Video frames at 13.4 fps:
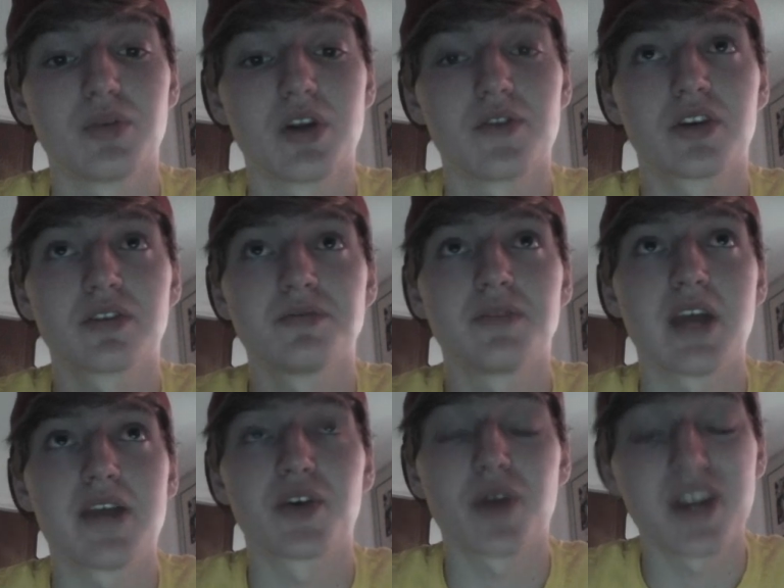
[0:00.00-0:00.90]
Whatever.
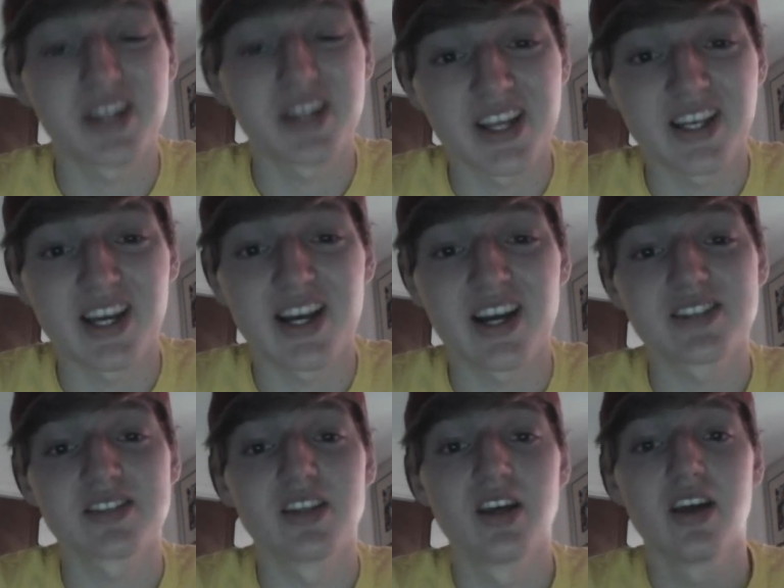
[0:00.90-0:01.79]
Have a great day,
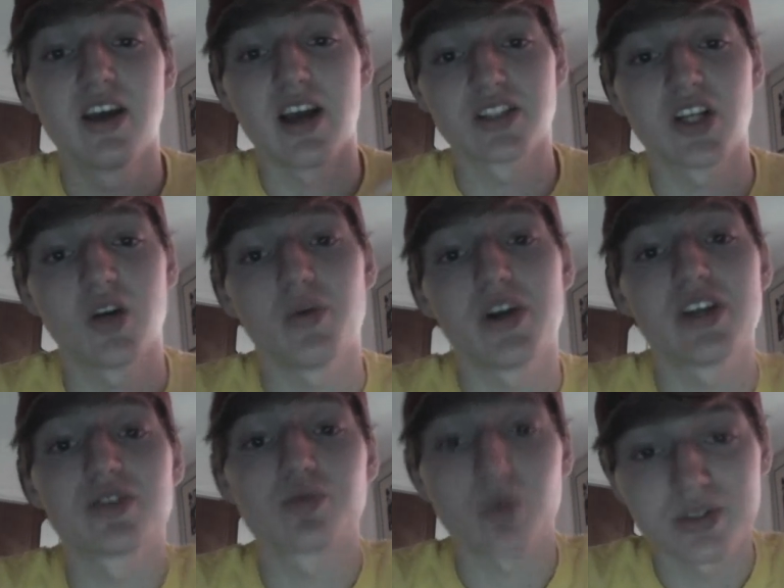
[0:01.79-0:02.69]
guys. As
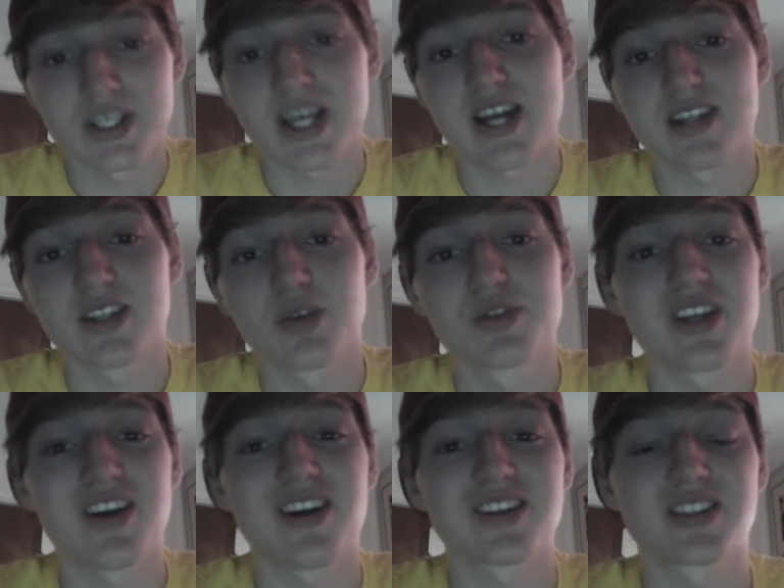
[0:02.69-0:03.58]
always, Roll Tide, go
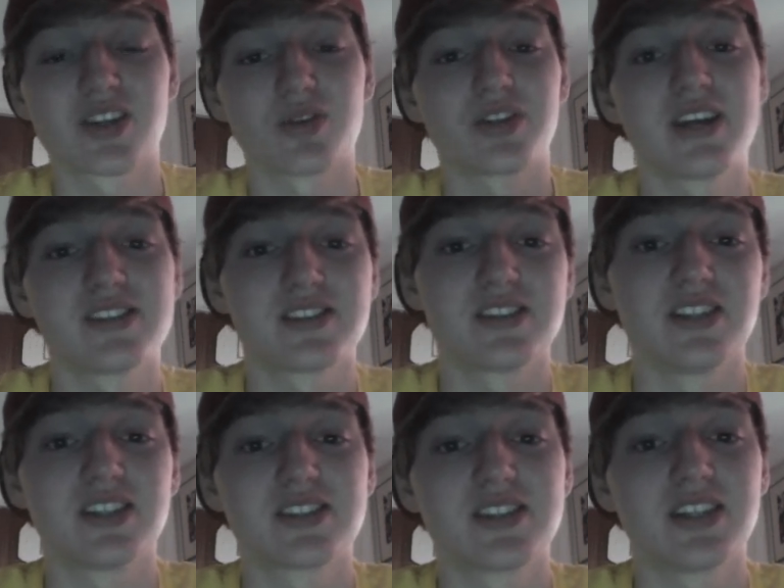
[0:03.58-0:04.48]
Sox, go Titans.
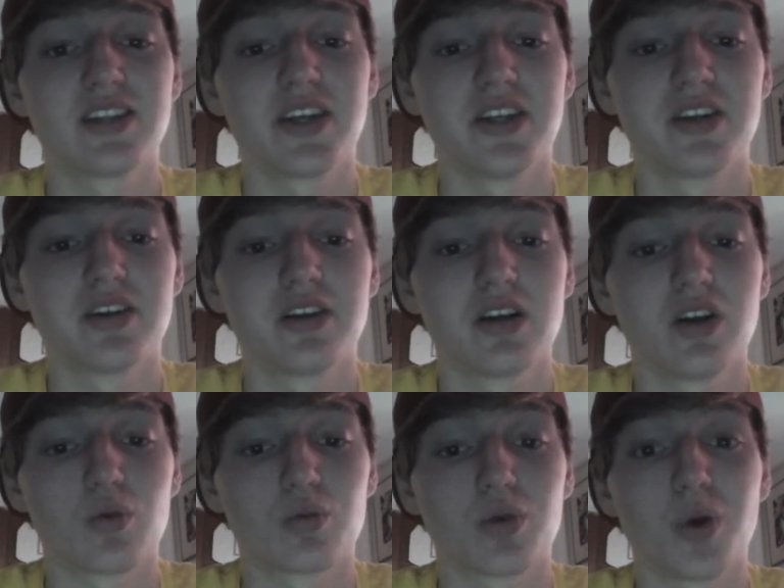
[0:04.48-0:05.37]
See you later.
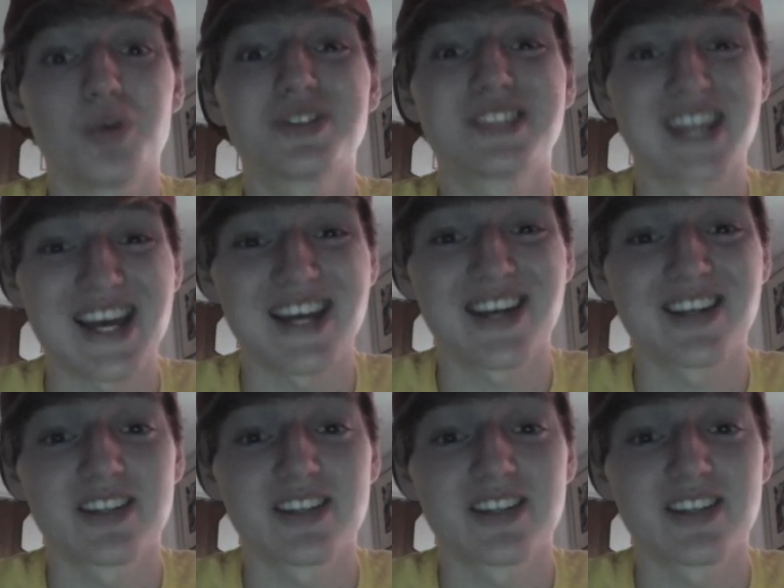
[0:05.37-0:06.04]
Roll Tide.